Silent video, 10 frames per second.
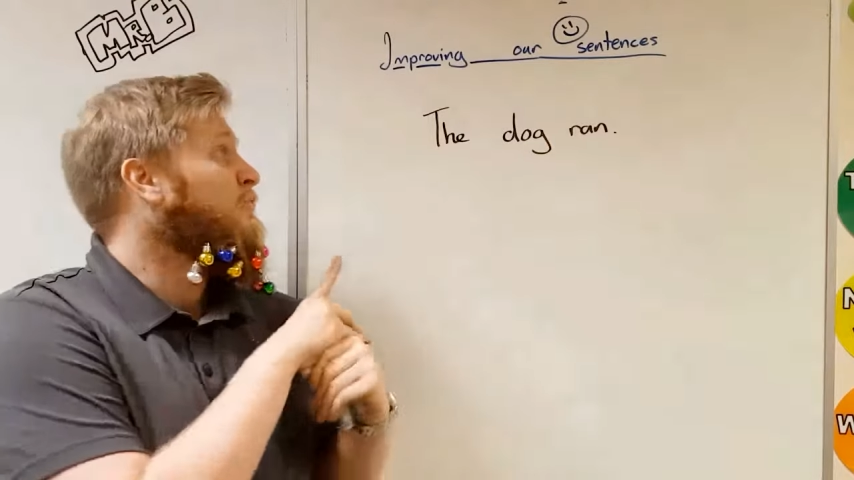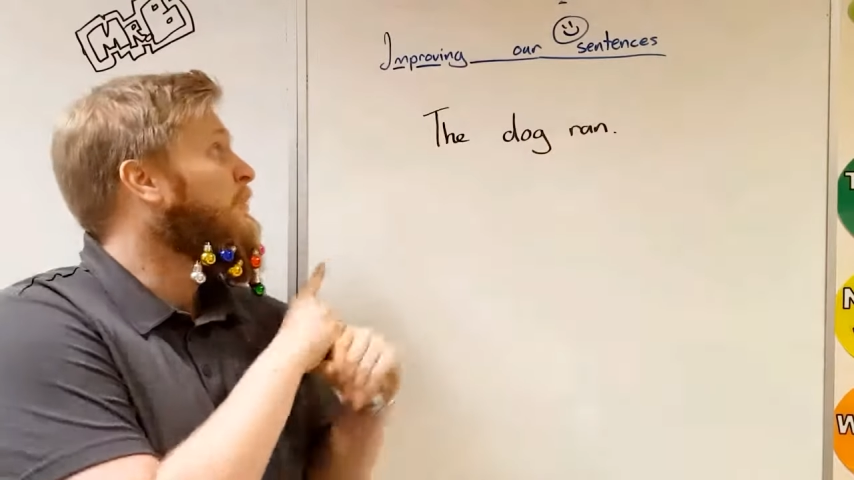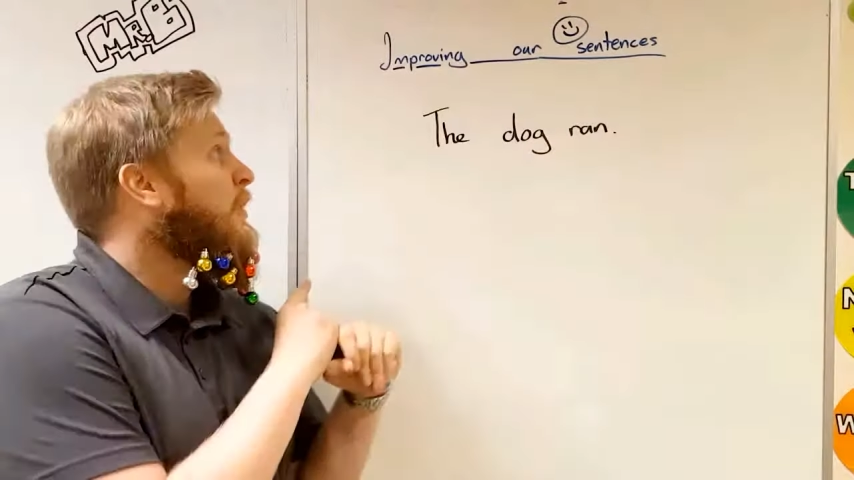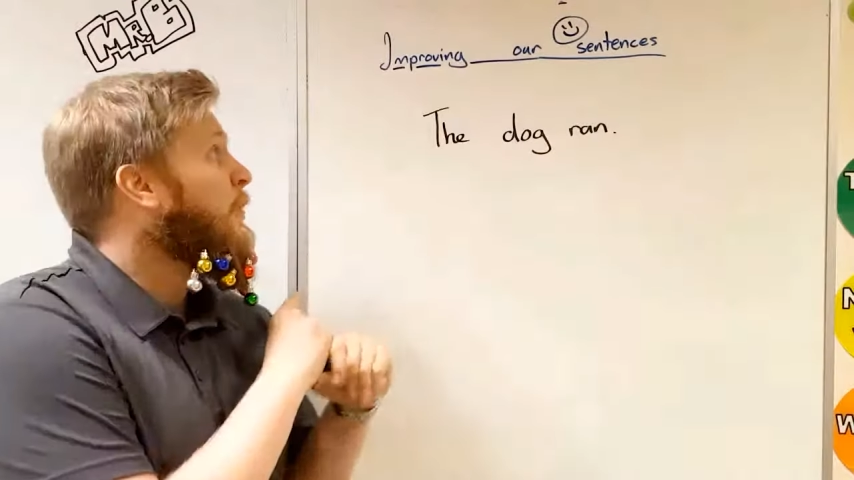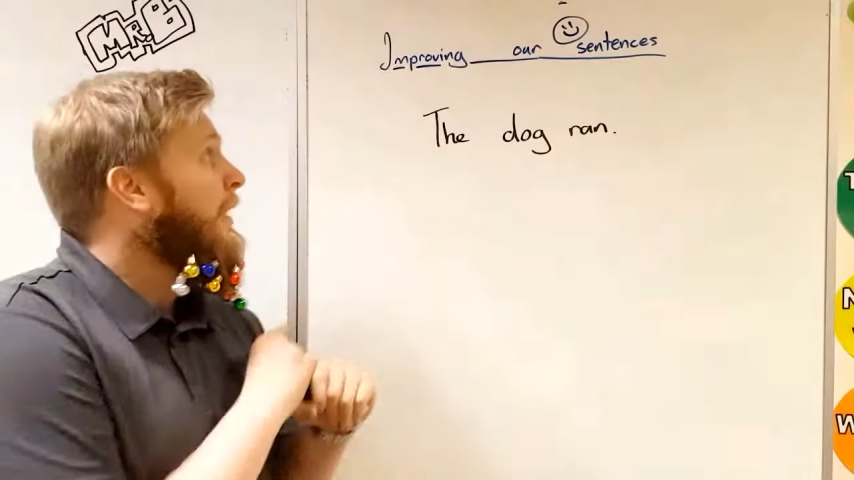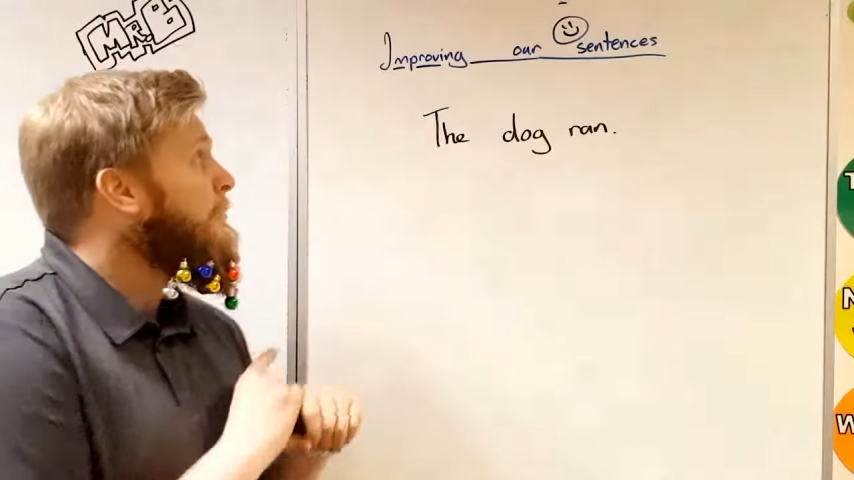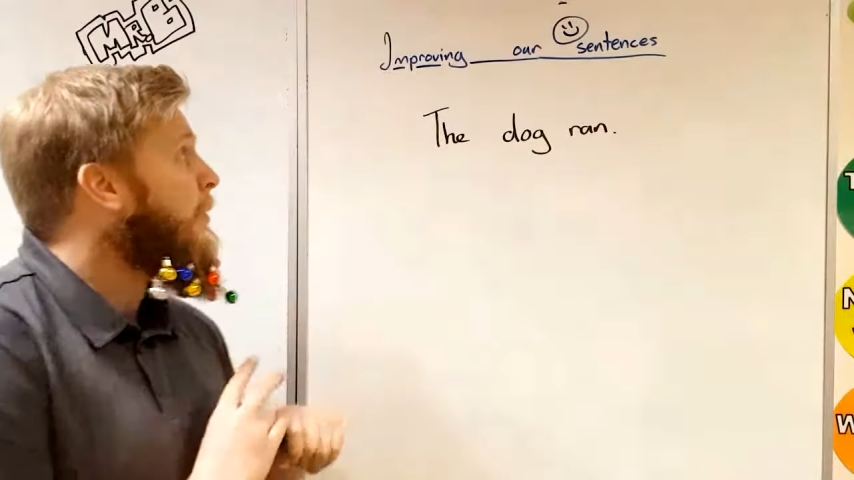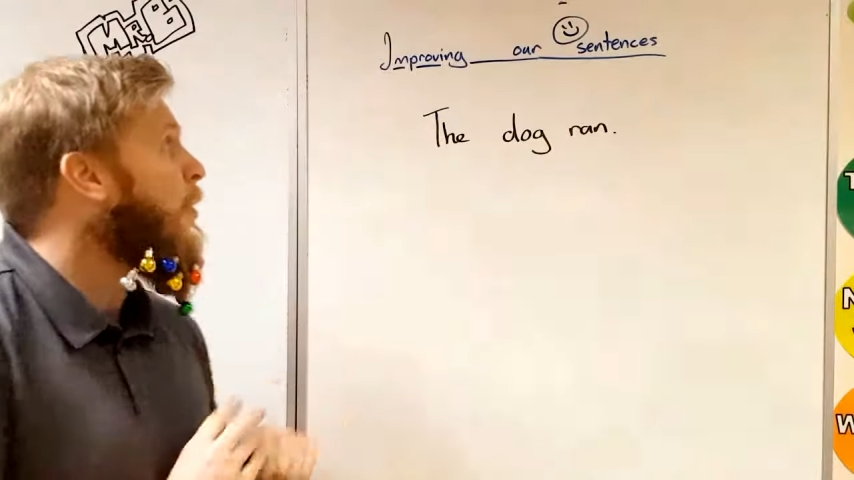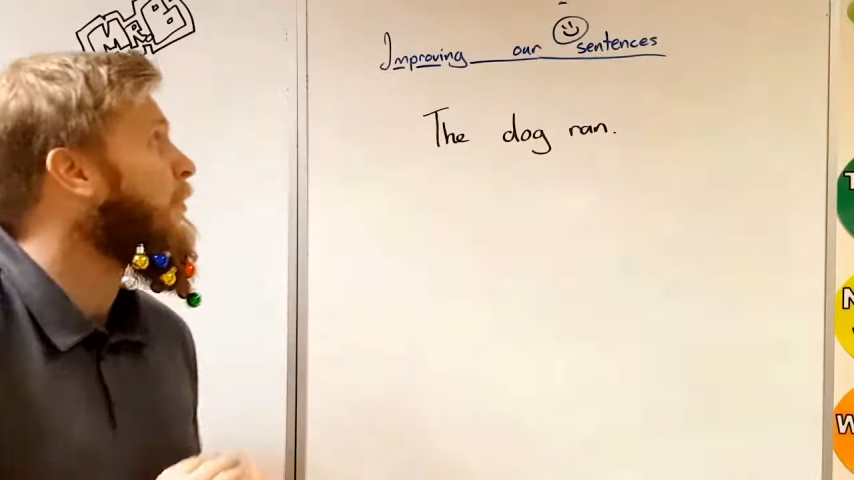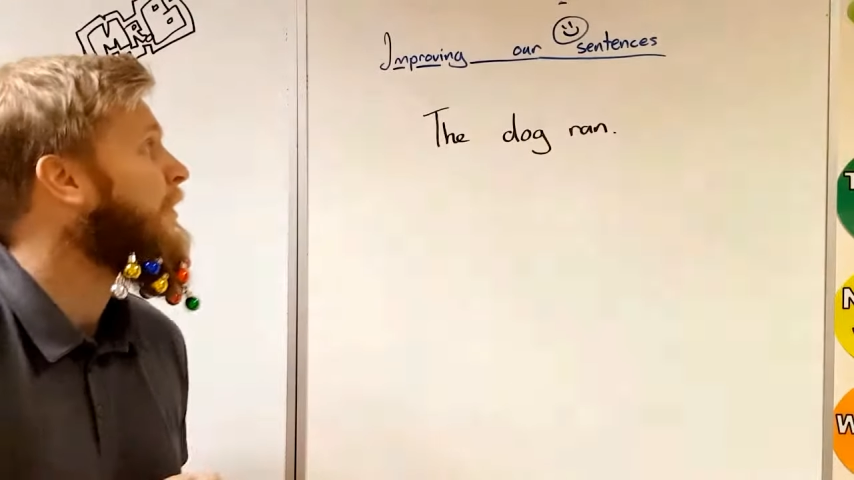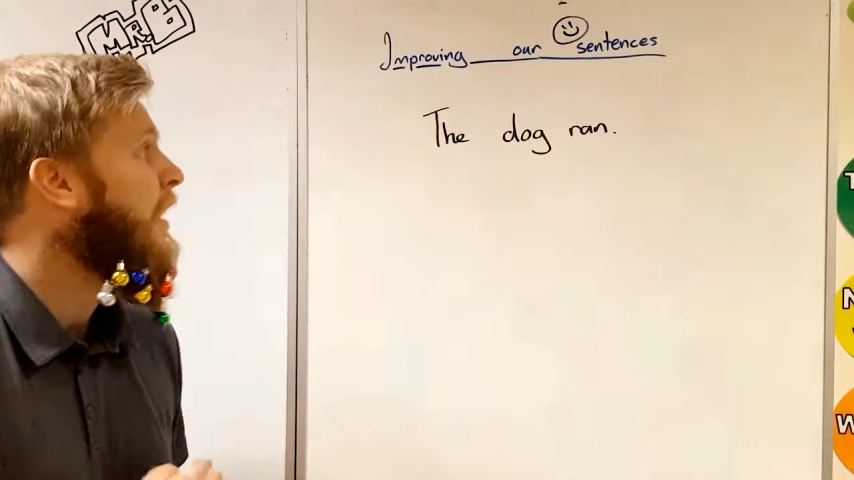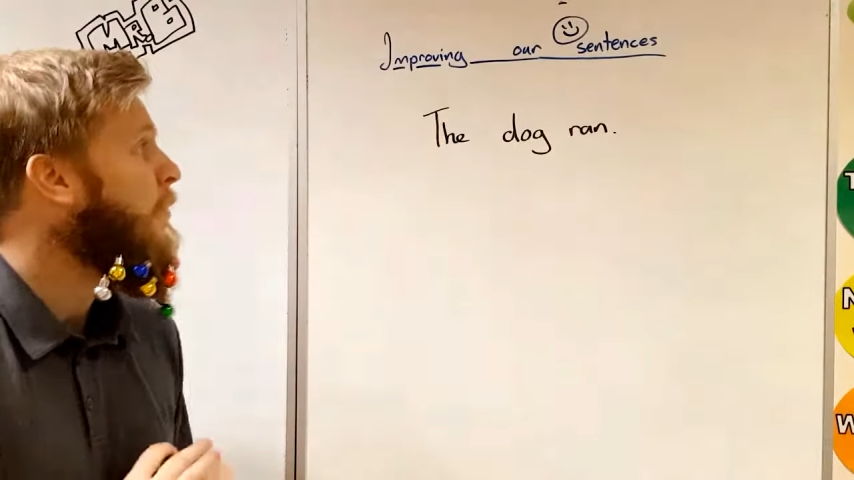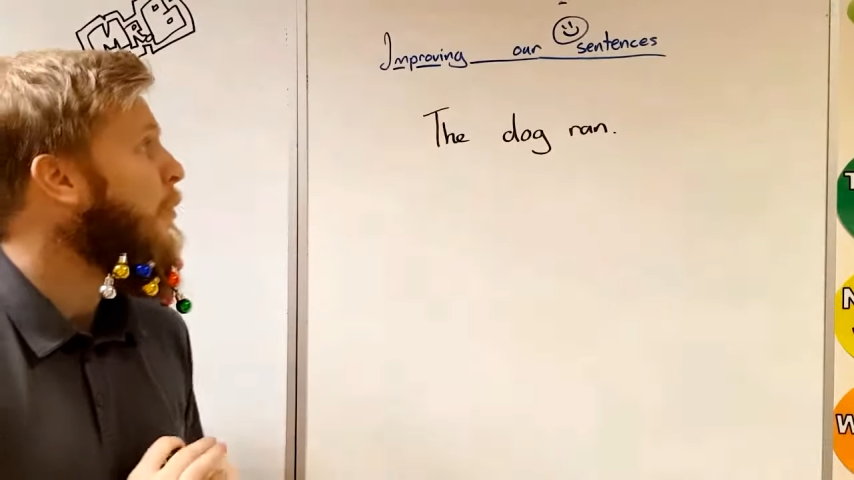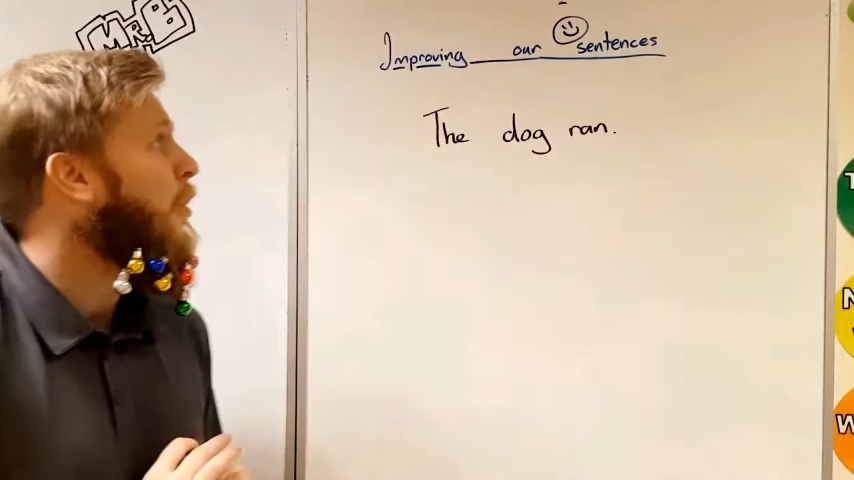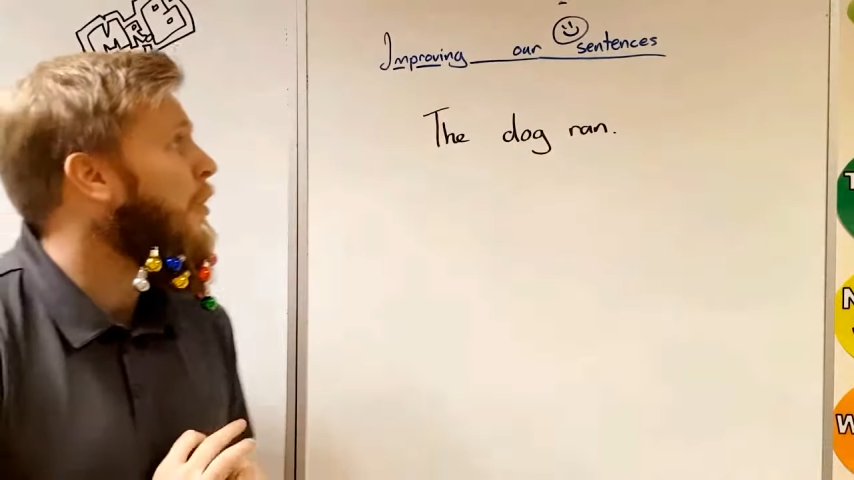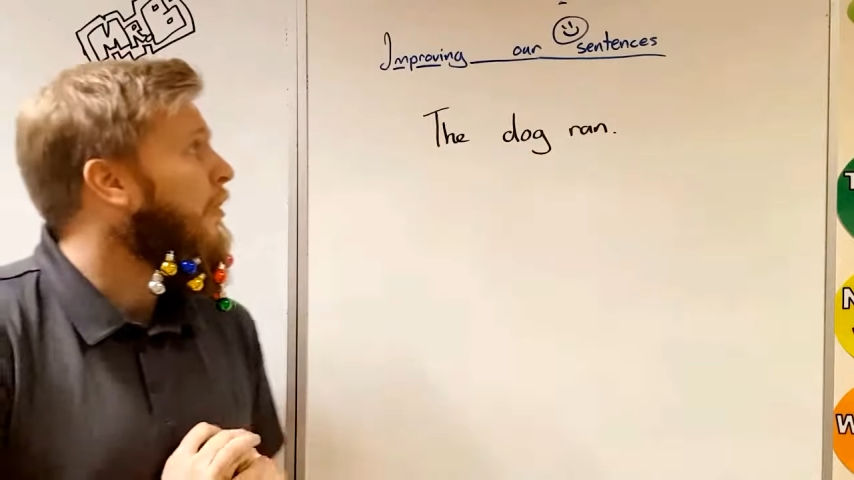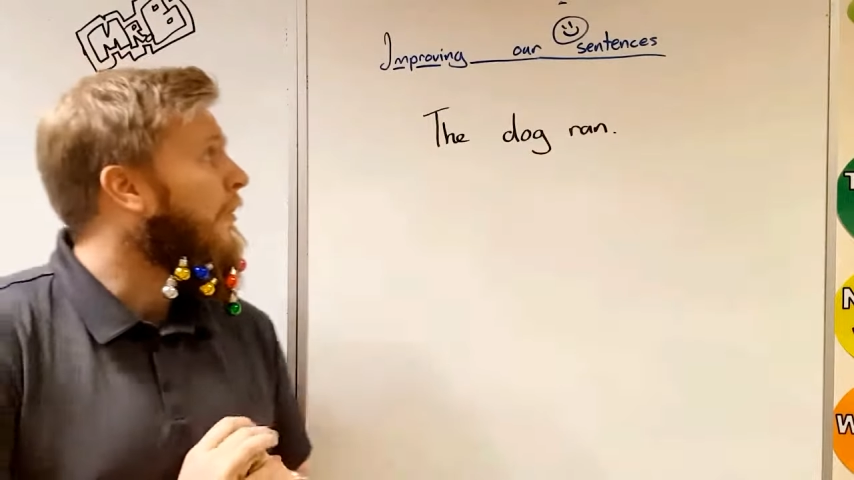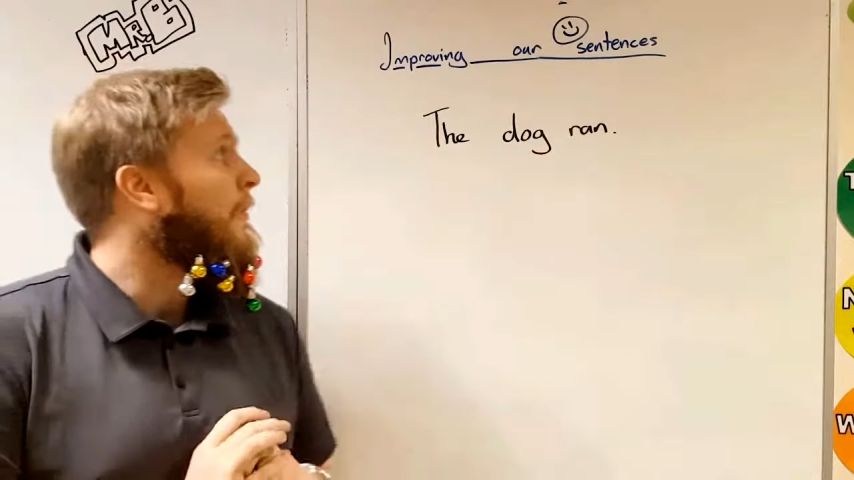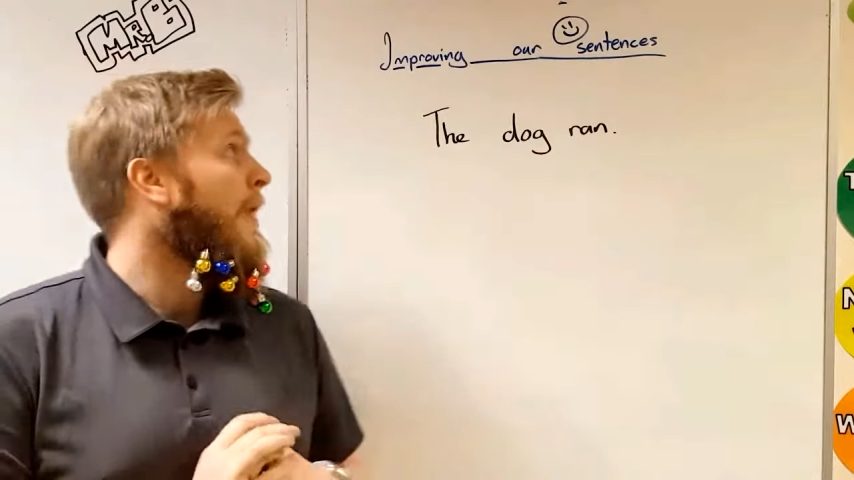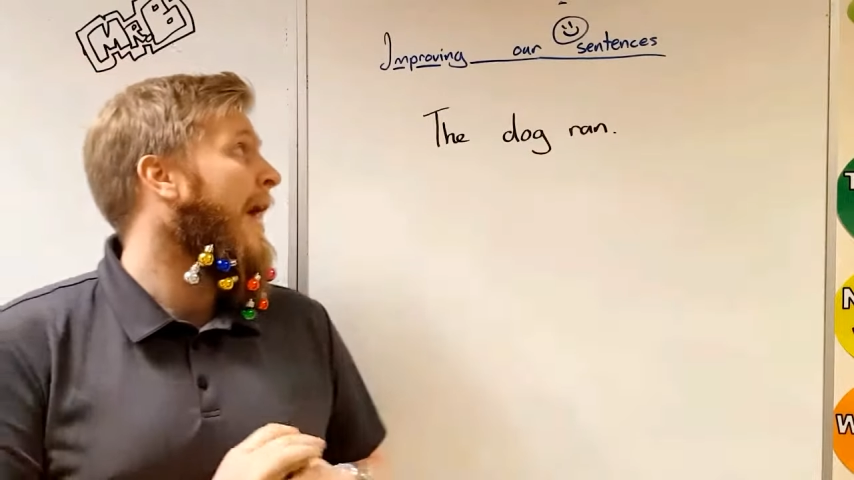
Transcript: really quite important in our work,